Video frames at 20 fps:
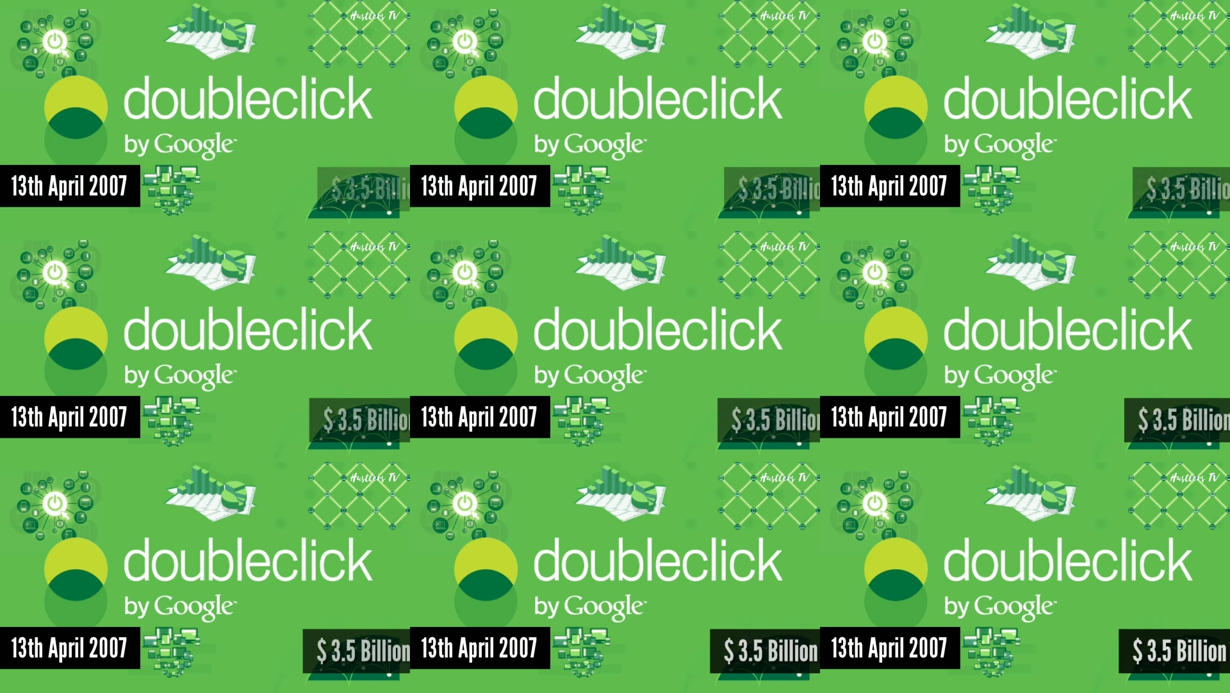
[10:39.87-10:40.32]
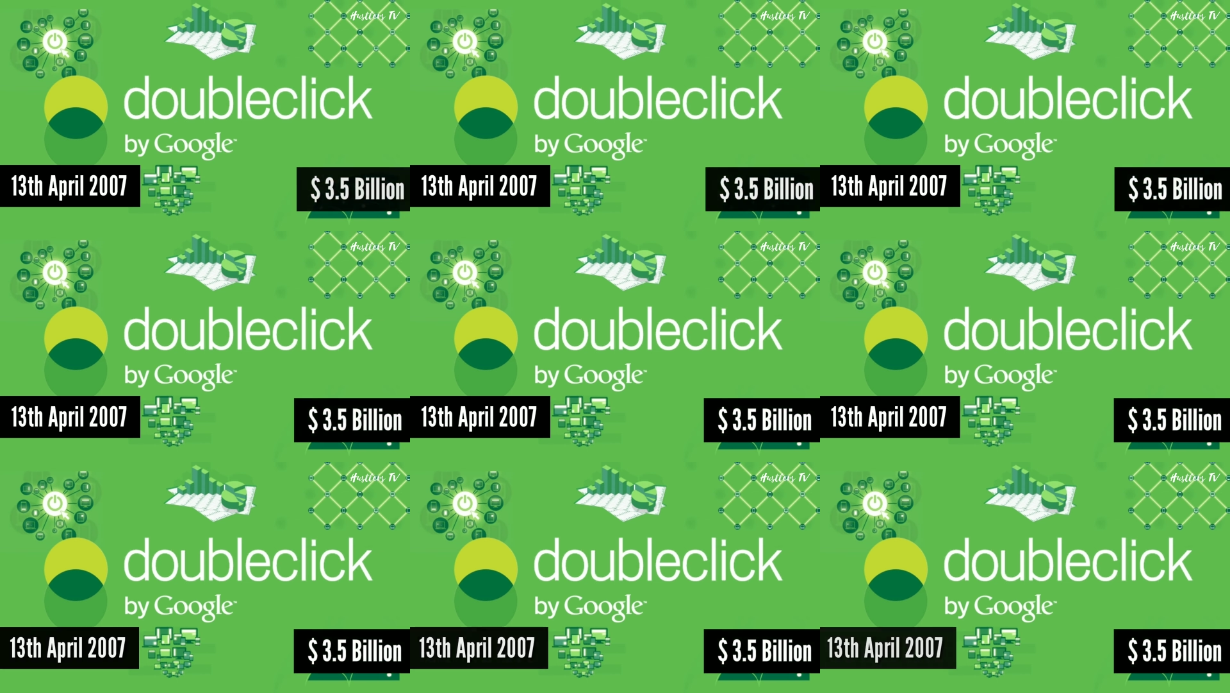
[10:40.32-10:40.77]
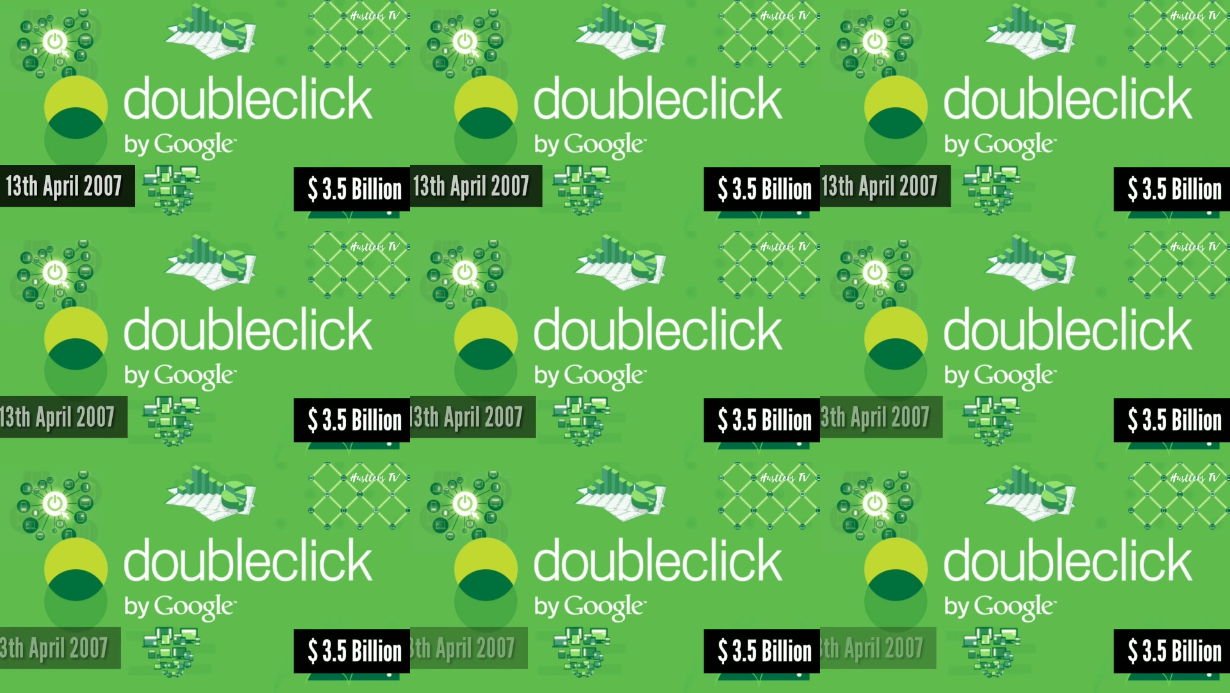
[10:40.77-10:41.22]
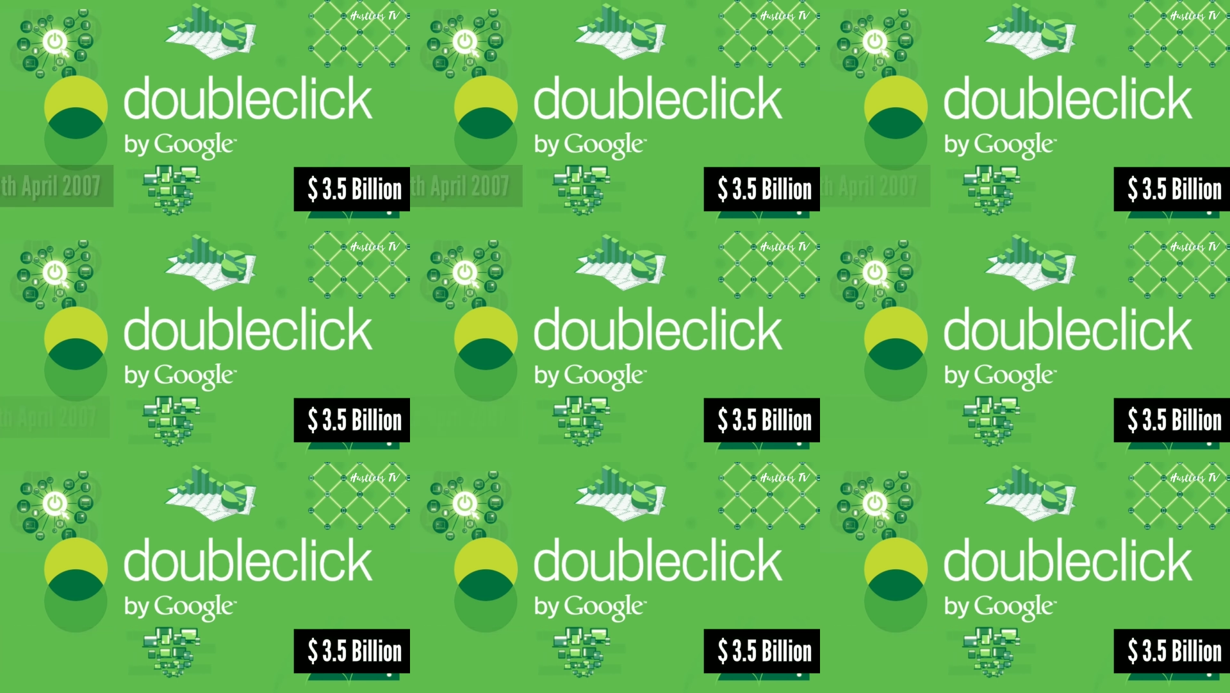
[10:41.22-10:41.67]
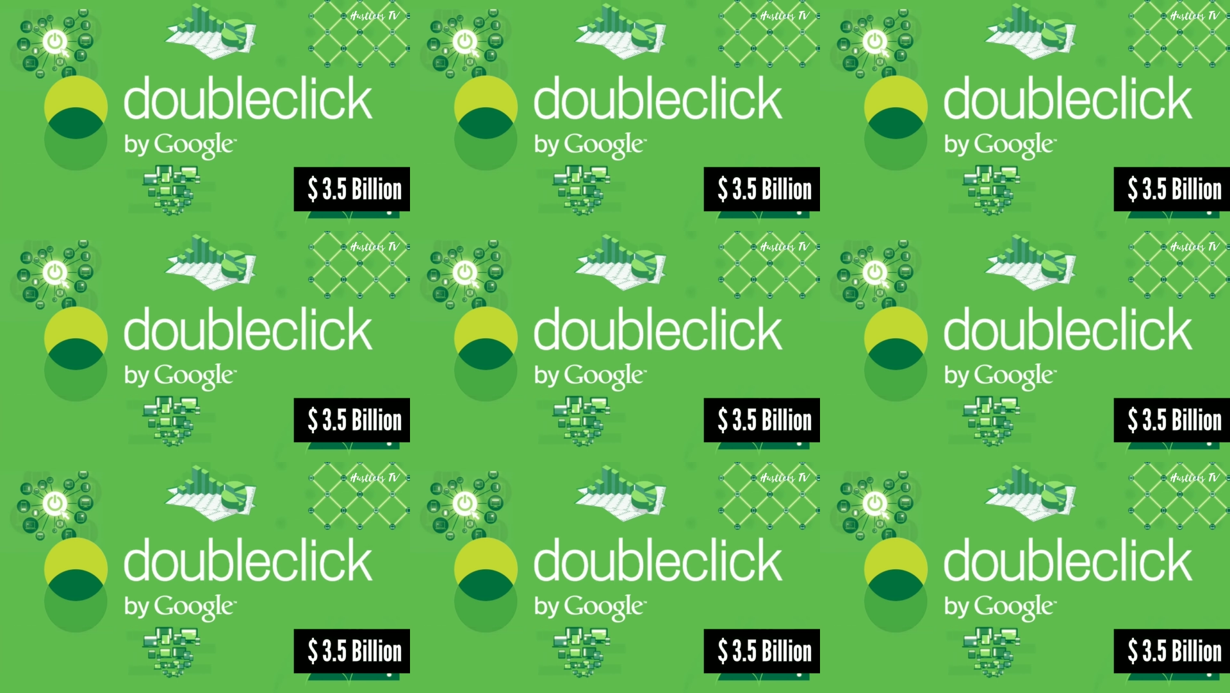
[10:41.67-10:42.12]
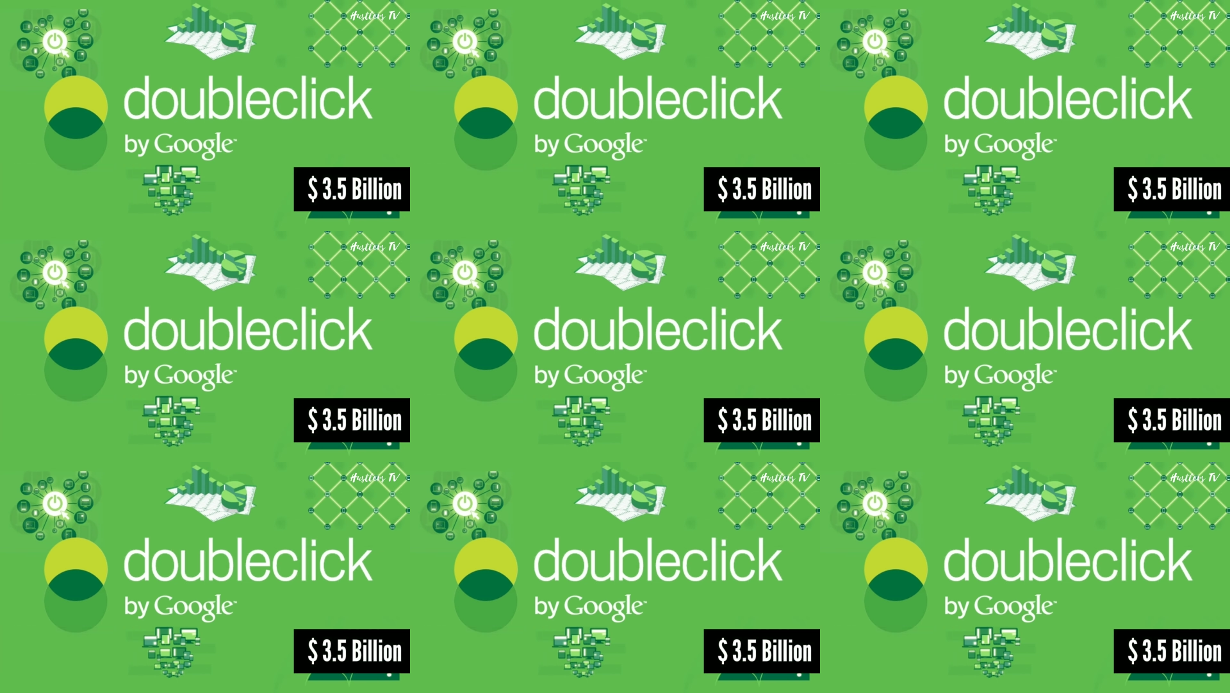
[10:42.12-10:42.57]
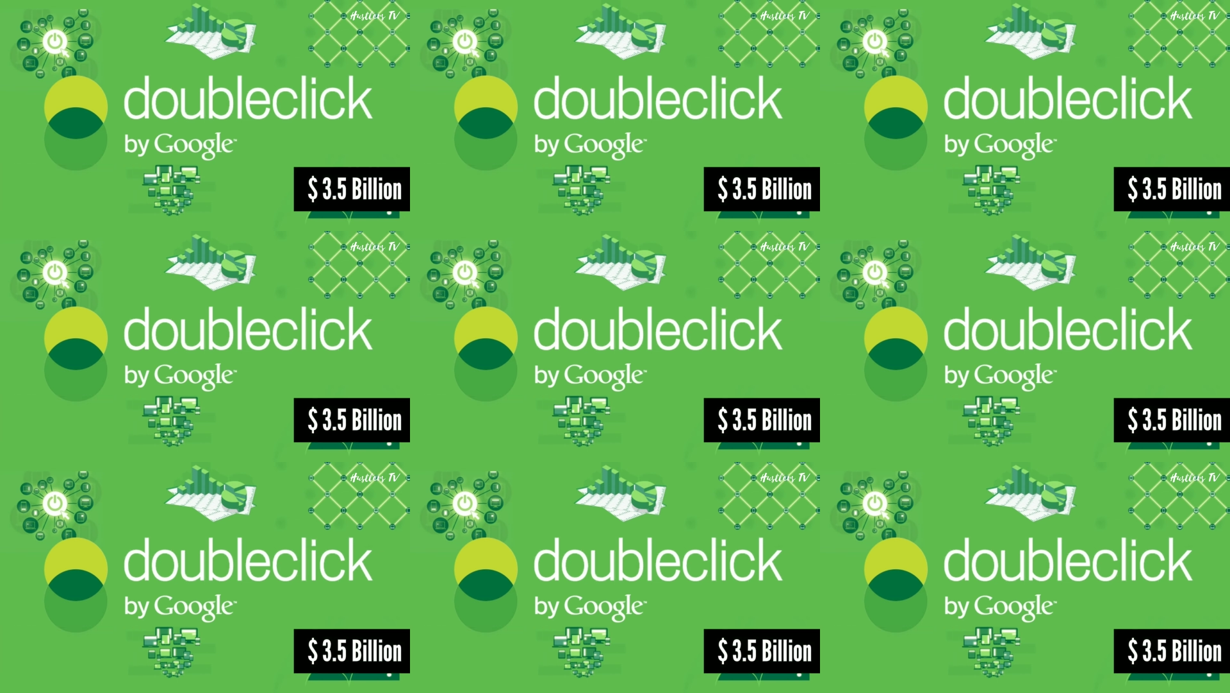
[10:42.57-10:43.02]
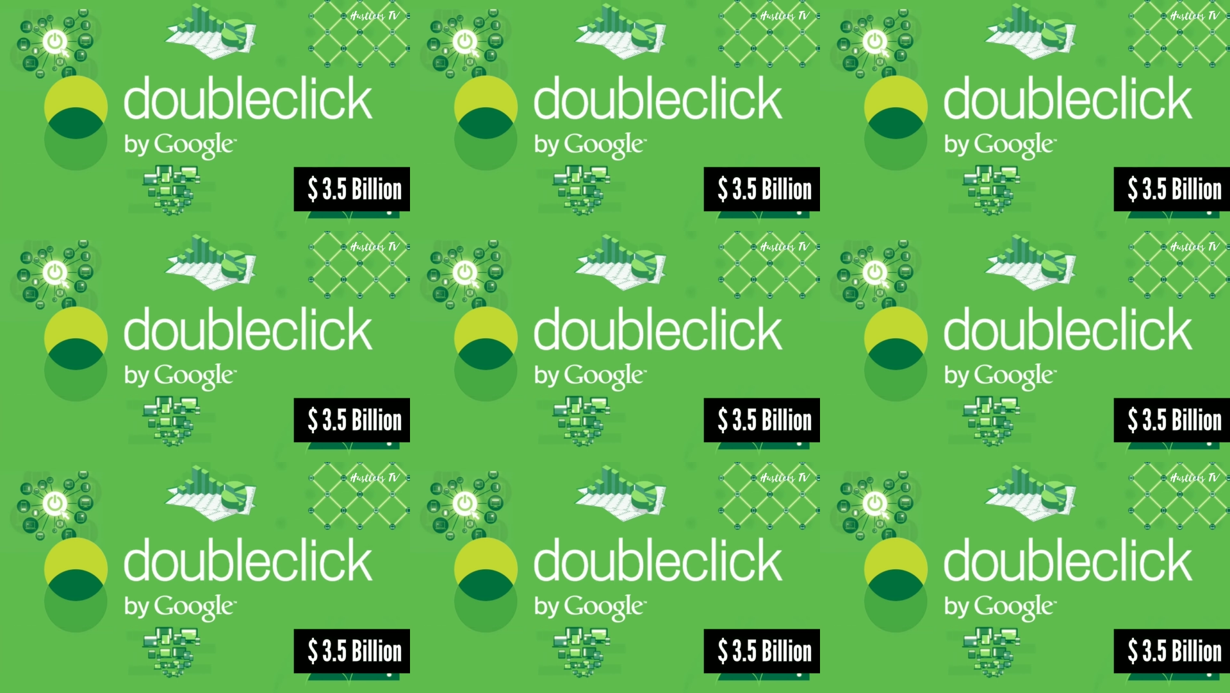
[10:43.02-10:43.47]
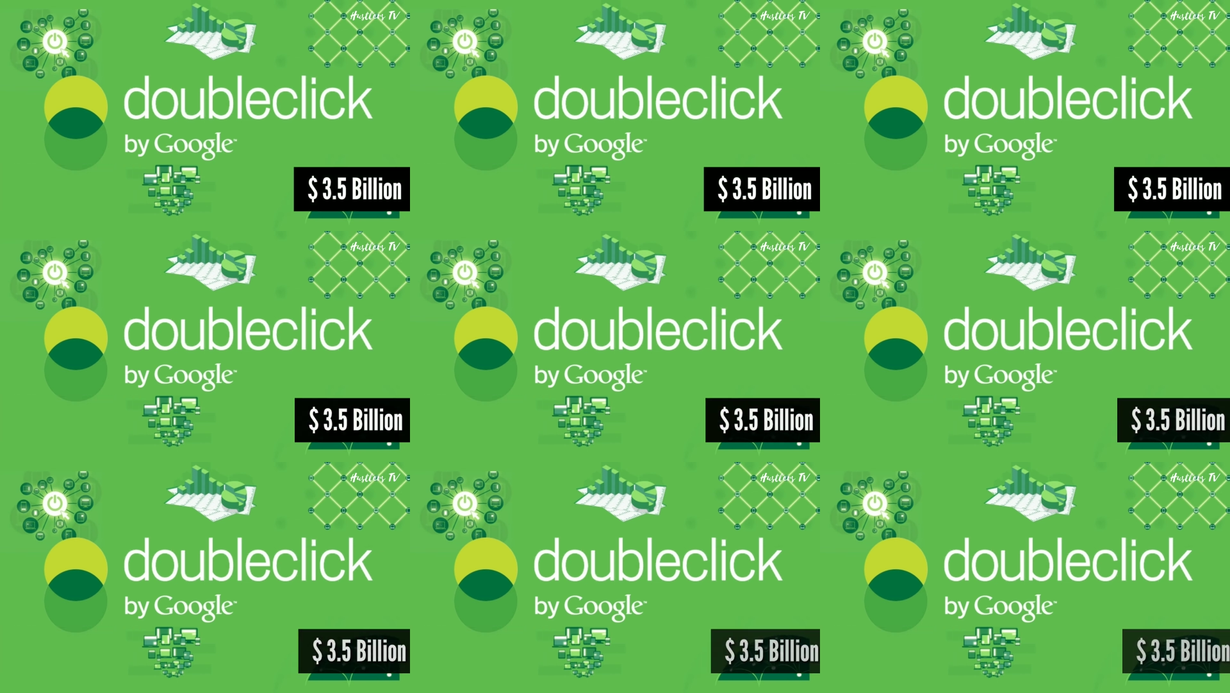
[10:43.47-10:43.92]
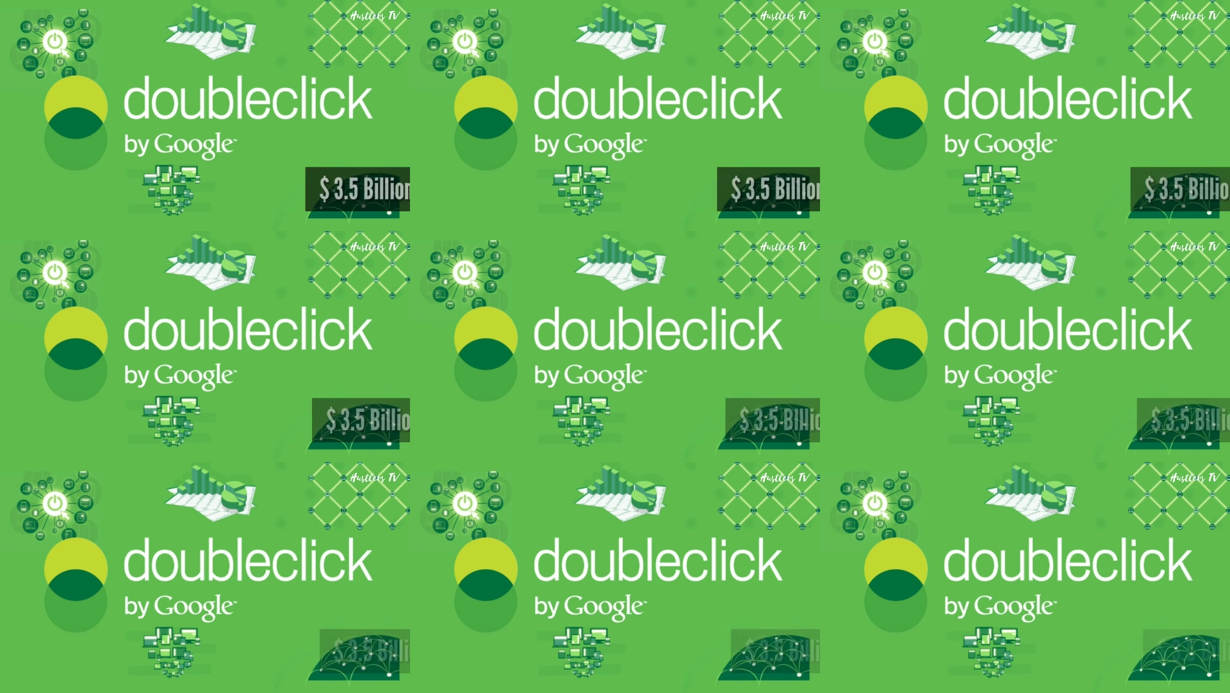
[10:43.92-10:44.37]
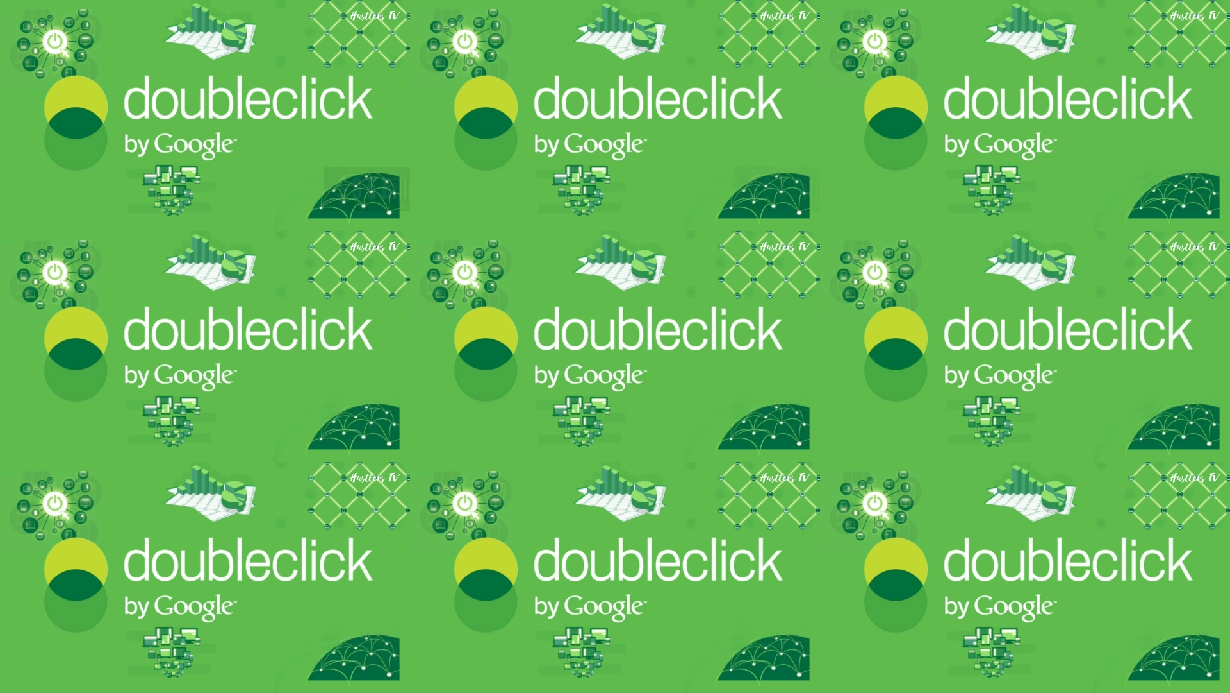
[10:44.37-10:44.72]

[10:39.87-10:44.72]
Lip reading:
[unreadable: no face in view]